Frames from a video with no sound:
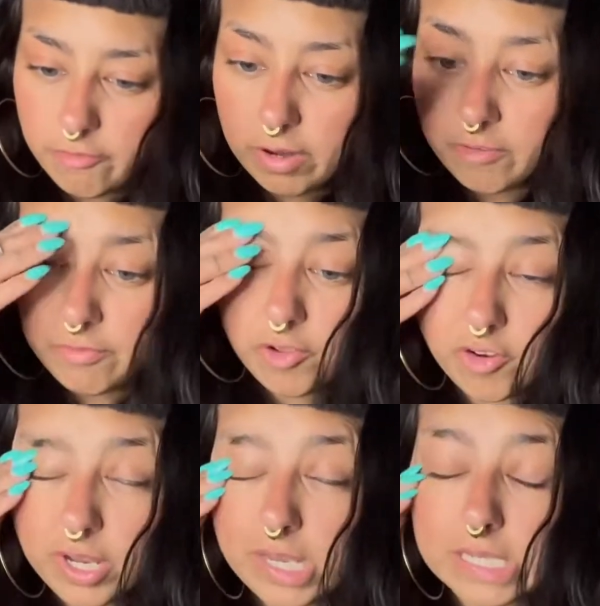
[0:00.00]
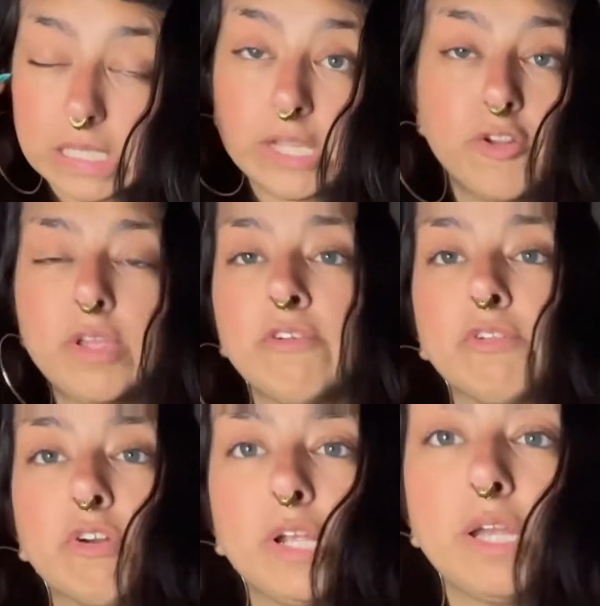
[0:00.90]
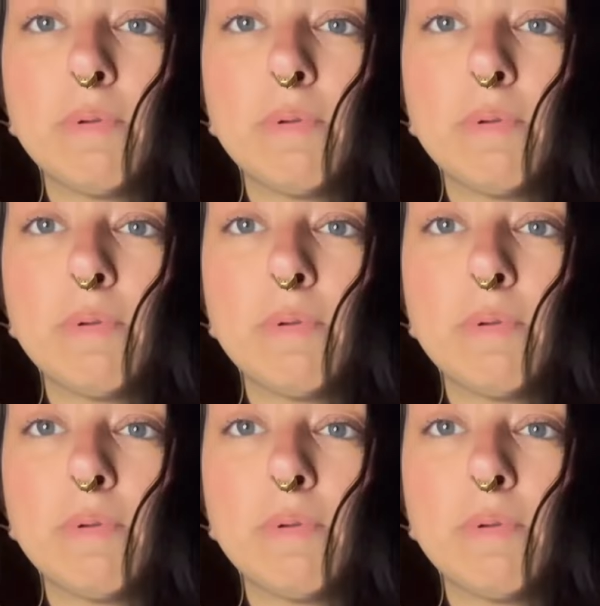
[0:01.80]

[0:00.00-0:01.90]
Friend Flurry is literally a flurry.